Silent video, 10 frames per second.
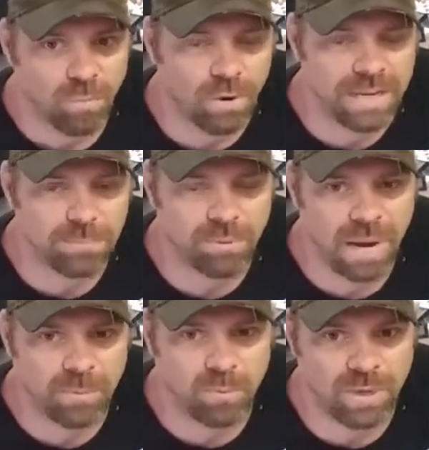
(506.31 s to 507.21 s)
We'll get it
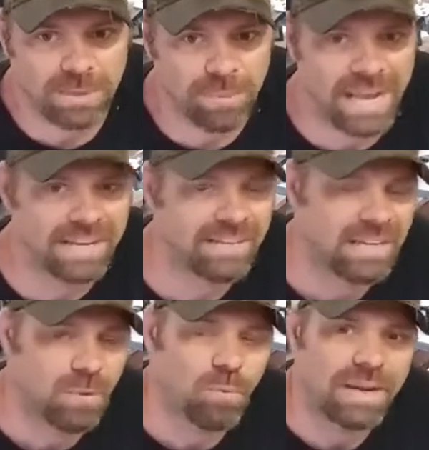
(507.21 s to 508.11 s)
primered, we'll get it painted,
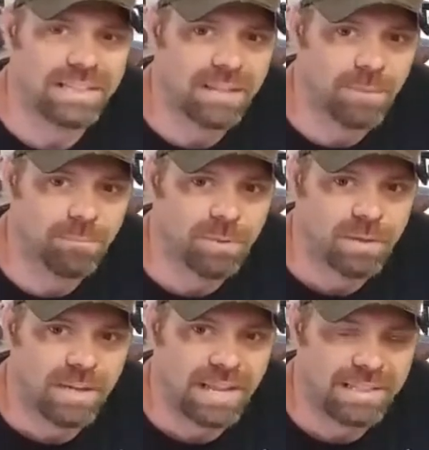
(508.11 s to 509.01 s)
we'll get them
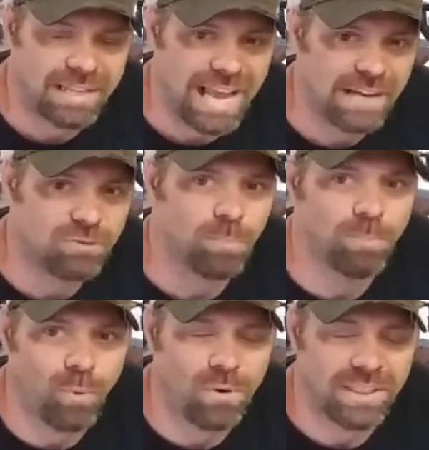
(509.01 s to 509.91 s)
that axle
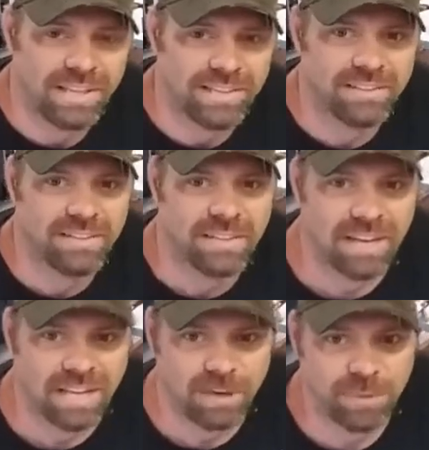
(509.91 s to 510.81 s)
bolted in,
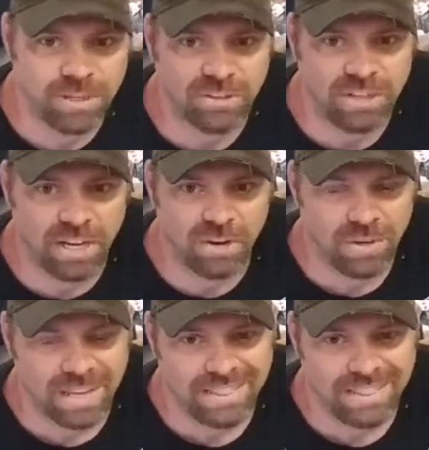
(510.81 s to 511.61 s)
and it'll be good to go.